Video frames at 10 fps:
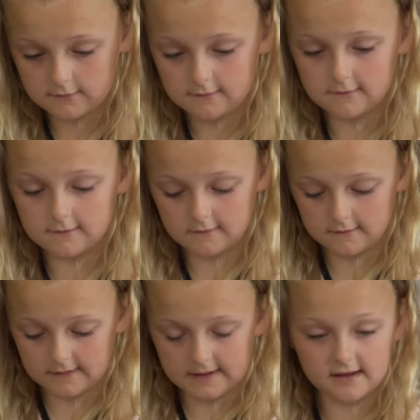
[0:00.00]

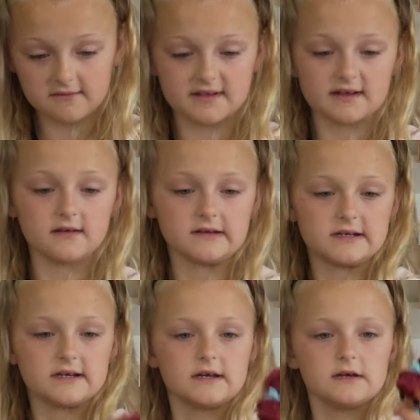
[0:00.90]
Oh, there we go.
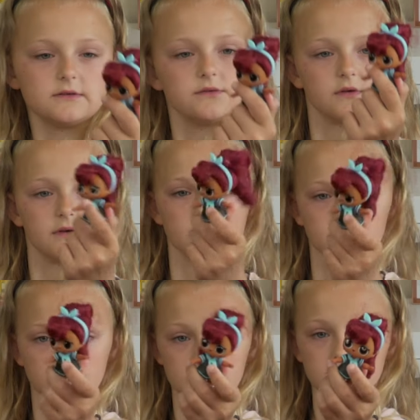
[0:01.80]

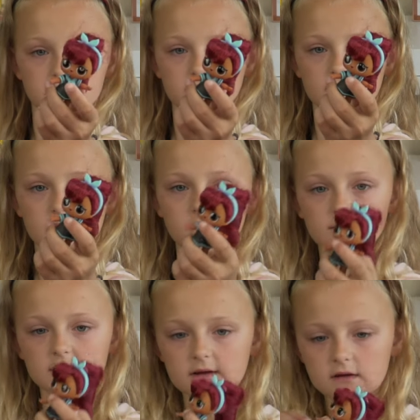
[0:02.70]
So, is this your
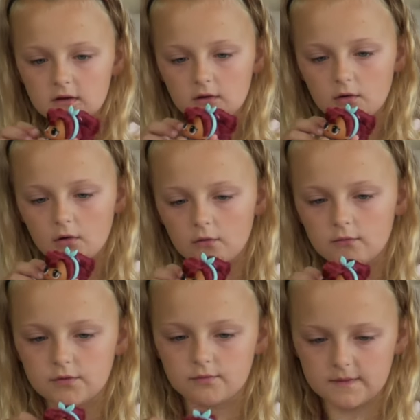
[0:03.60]
favourite?
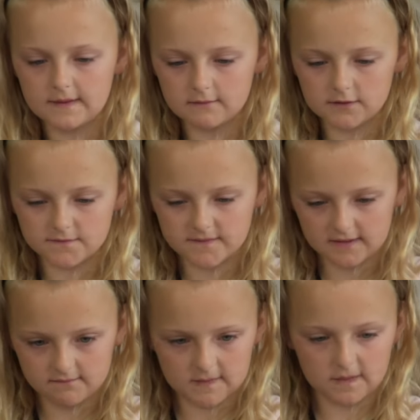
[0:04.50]
Or is without your
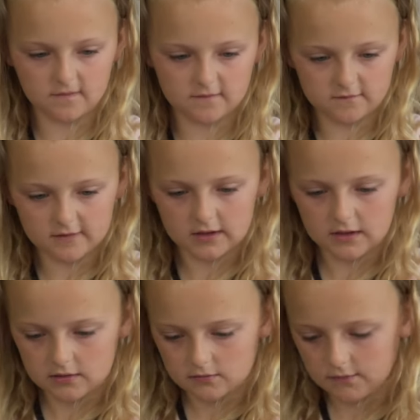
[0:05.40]
favourite?
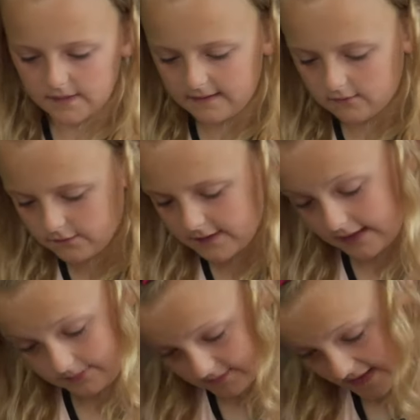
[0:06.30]
Without the
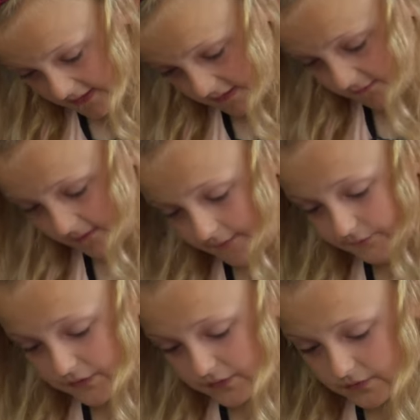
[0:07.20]
headband, your
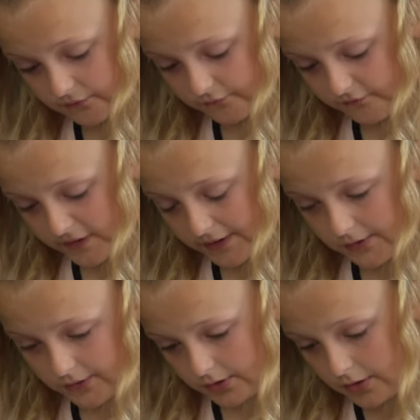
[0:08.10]
favourite so far.